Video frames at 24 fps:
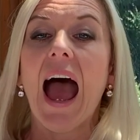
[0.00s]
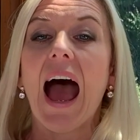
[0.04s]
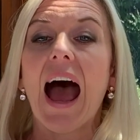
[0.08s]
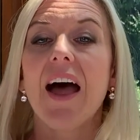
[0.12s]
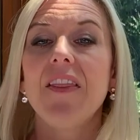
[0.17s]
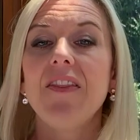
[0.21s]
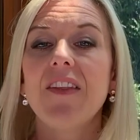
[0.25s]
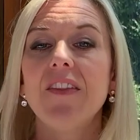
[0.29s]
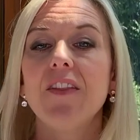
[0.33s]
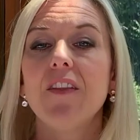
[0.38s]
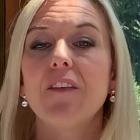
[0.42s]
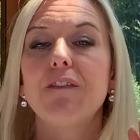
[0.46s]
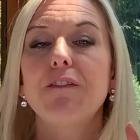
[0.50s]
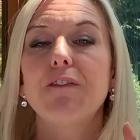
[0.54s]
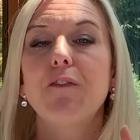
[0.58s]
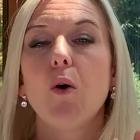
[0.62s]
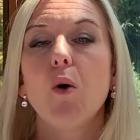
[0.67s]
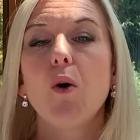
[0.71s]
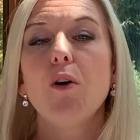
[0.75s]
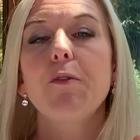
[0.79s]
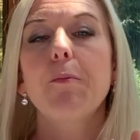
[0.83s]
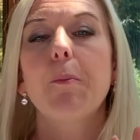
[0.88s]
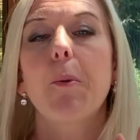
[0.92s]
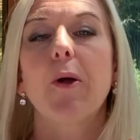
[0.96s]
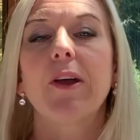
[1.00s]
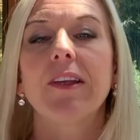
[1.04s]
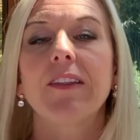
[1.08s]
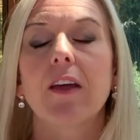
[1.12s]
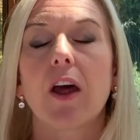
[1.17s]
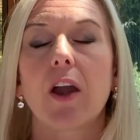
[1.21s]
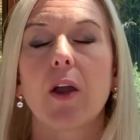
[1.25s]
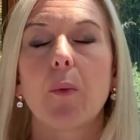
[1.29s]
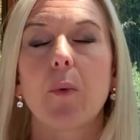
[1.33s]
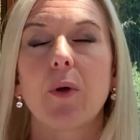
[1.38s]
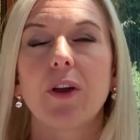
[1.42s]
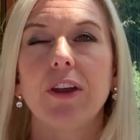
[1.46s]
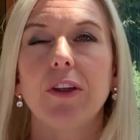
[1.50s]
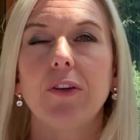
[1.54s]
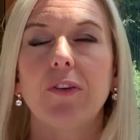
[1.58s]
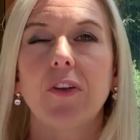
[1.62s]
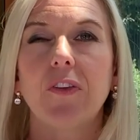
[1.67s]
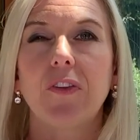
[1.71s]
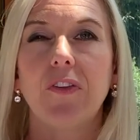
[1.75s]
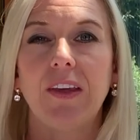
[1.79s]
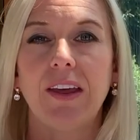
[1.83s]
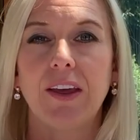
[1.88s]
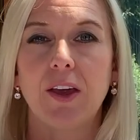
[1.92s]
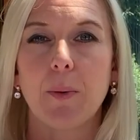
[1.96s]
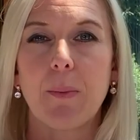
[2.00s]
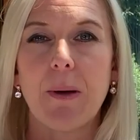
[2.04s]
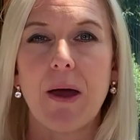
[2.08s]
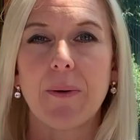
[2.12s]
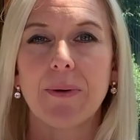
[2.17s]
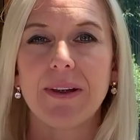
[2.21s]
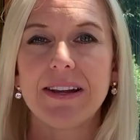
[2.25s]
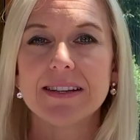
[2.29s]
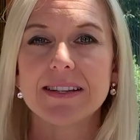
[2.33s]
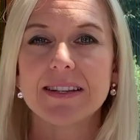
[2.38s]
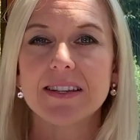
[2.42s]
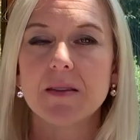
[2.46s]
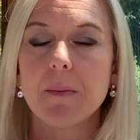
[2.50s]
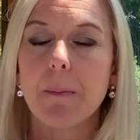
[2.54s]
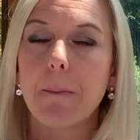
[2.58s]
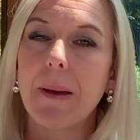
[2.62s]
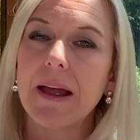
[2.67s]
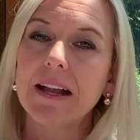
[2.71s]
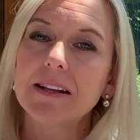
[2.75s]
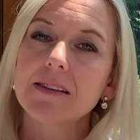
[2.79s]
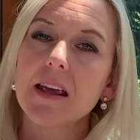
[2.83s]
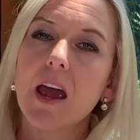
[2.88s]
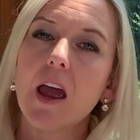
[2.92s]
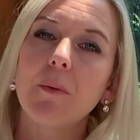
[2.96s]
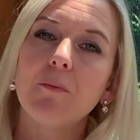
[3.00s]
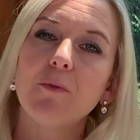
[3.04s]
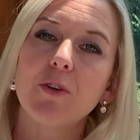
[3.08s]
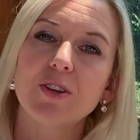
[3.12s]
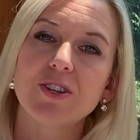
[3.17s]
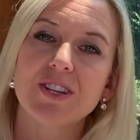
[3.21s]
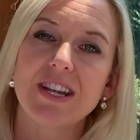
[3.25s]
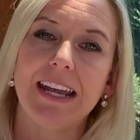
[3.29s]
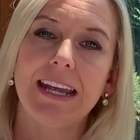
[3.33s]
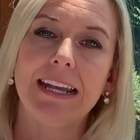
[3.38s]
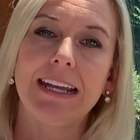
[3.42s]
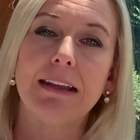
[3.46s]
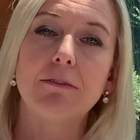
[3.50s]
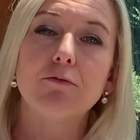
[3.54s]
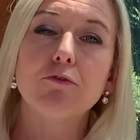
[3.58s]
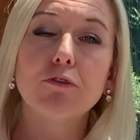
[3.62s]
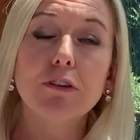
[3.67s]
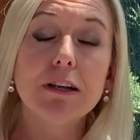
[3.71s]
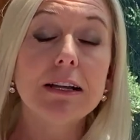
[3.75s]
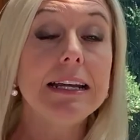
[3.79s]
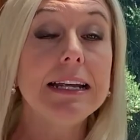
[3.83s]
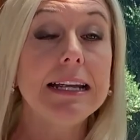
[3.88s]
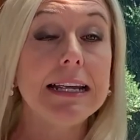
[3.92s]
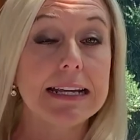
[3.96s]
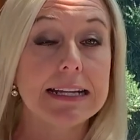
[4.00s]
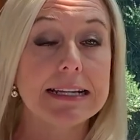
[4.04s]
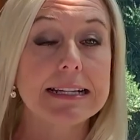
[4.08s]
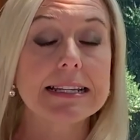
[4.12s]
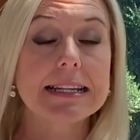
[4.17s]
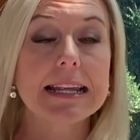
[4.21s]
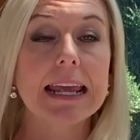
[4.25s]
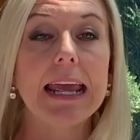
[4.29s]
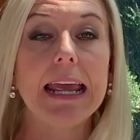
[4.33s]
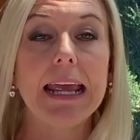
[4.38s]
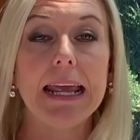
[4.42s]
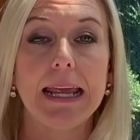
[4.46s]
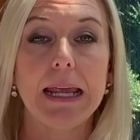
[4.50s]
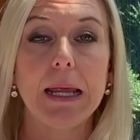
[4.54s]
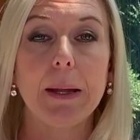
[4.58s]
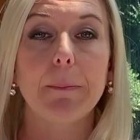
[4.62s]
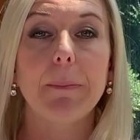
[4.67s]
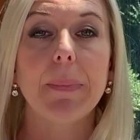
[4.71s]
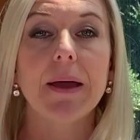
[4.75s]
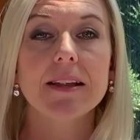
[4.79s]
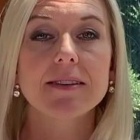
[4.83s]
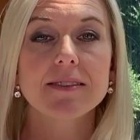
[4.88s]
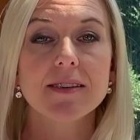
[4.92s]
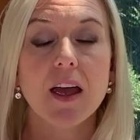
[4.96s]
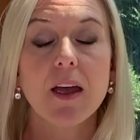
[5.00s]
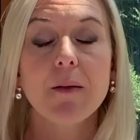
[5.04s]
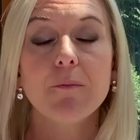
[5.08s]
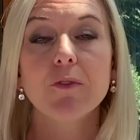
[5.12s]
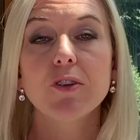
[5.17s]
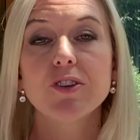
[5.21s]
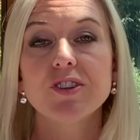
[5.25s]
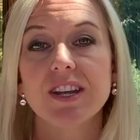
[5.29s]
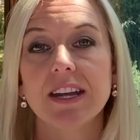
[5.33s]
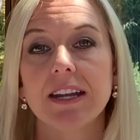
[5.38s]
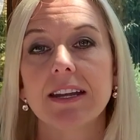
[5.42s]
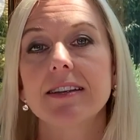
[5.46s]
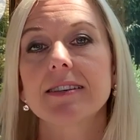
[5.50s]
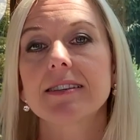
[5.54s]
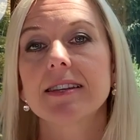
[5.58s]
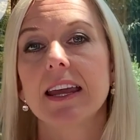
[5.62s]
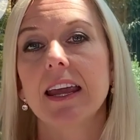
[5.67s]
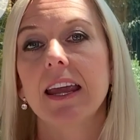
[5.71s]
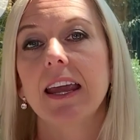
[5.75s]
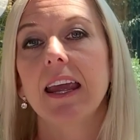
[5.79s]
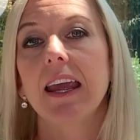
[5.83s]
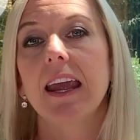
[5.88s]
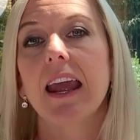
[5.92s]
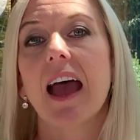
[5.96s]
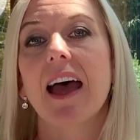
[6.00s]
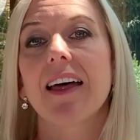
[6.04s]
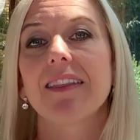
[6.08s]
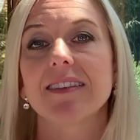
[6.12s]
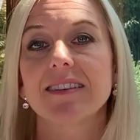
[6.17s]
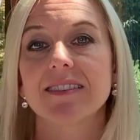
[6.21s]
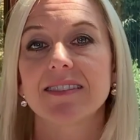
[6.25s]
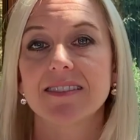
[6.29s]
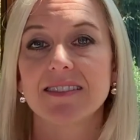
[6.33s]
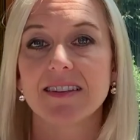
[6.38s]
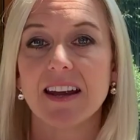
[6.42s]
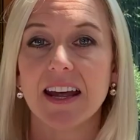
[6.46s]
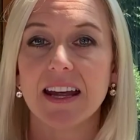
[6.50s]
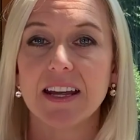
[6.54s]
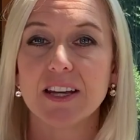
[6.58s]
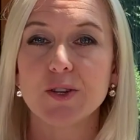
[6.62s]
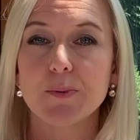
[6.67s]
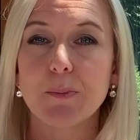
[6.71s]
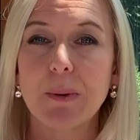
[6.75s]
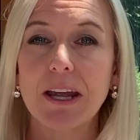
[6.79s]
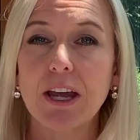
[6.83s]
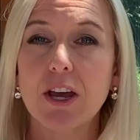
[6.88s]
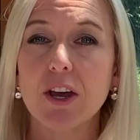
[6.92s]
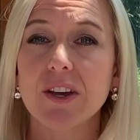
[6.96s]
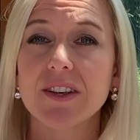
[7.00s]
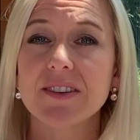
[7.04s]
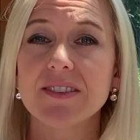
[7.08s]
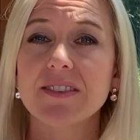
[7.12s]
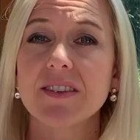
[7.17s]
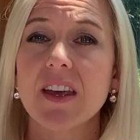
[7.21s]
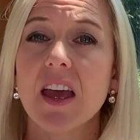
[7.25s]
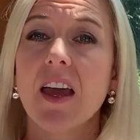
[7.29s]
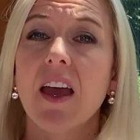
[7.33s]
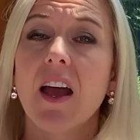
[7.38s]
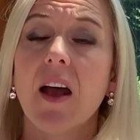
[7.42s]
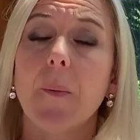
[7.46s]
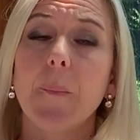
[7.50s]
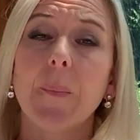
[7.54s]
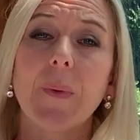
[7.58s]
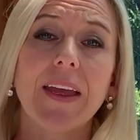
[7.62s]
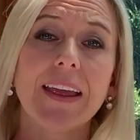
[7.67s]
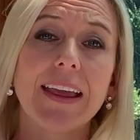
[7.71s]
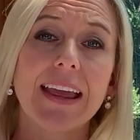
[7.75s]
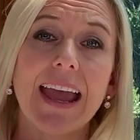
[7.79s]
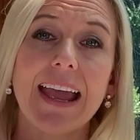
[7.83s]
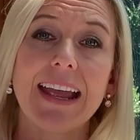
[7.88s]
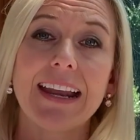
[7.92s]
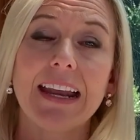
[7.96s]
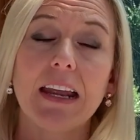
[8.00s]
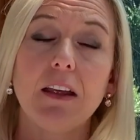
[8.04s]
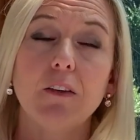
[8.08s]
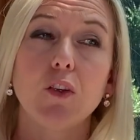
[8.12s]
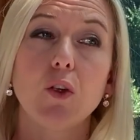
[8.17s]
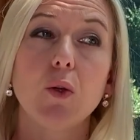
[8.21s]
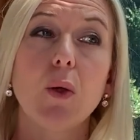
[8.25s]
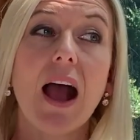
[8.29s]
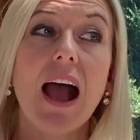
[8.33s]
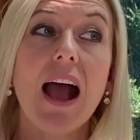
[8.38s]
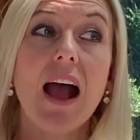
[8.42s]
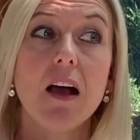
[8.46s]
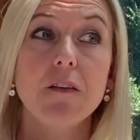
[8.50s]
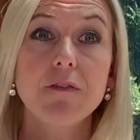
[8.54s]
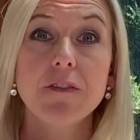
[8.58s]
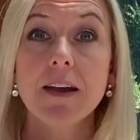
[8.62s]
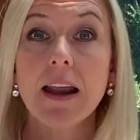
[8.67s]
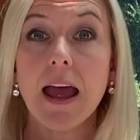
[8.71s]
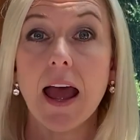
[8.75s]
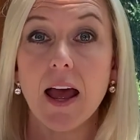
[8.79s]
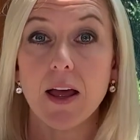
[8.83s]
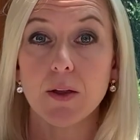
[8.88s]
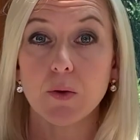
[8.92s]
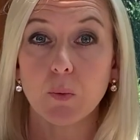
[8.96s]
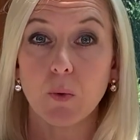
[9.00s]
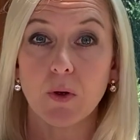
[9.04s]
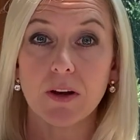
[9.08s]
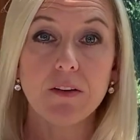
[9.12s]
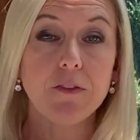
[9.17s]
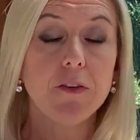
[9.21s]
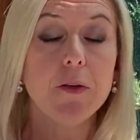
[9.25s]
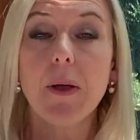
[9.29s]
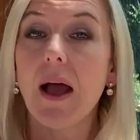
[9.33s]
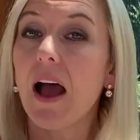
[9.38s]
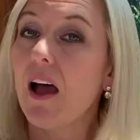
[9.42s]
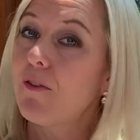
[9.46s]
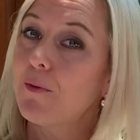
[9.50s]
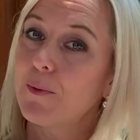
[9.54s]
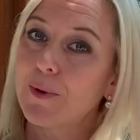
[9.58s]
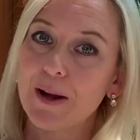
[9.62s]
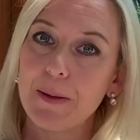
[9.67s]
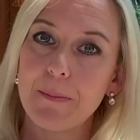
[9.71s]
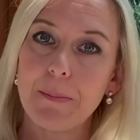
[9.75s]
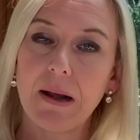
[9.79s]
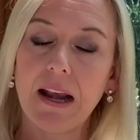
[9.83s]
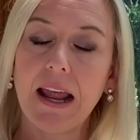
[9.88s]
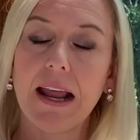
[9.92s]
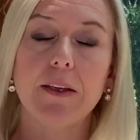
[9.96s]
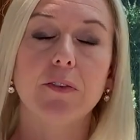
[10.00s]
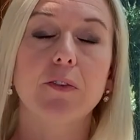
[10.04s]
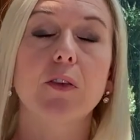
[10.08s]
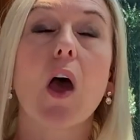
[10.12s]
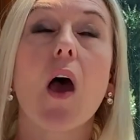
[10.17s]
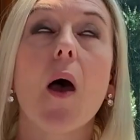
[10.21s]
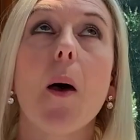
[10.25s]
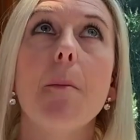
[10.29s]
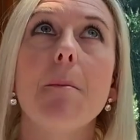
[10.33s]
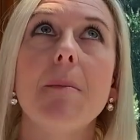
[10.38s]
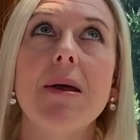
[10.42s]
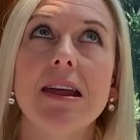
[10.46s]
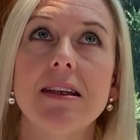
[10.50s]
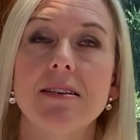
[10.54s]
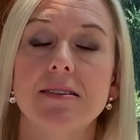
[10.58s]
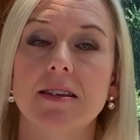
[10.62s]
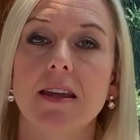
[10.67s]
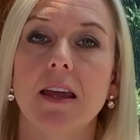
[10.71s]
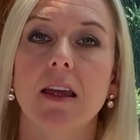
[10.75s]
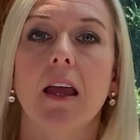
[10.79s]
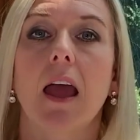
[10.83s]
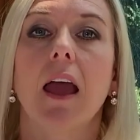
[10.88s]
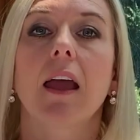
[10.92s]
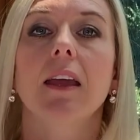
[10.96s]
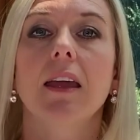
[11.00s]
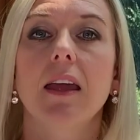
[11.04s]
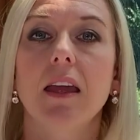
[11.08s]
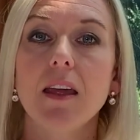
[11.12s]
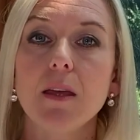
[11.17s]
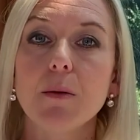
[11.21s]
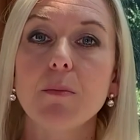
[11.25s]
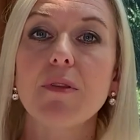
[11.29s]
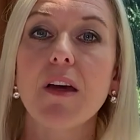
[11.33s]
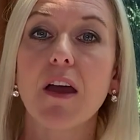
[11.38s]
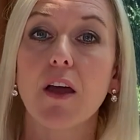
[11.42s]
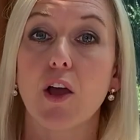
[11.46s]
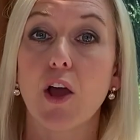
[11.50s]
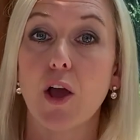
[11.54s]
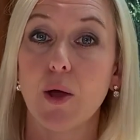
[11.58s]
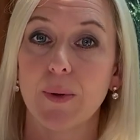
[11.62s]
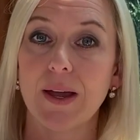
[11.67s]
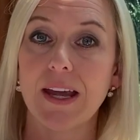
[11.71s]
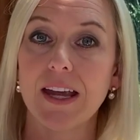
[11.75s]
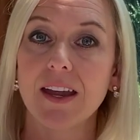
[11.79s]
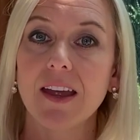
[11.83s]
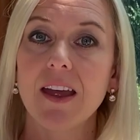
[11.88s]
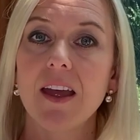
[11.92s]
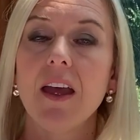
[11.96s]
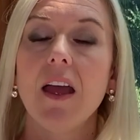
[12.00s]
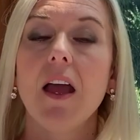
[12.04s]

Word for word: And then the fourth point that I want you to think about is the bedtime routine. It really is key. Bedtime routine is key at this stage because again, if you haven't had one, if you have one in place, amazing and keep that going.